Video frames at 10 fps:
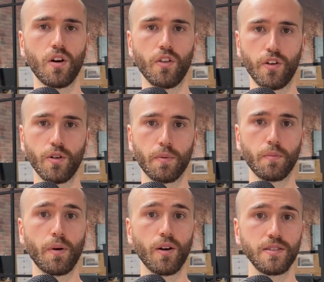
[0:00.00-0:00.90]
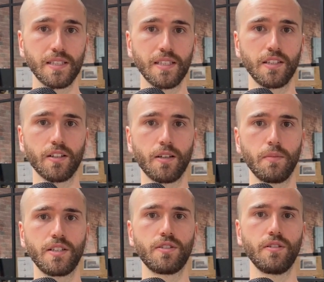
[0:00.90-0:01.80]
or that you're proposing that you're going to
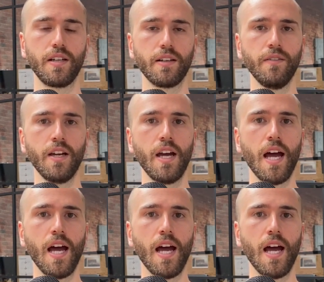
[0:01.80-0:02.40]
be shooting.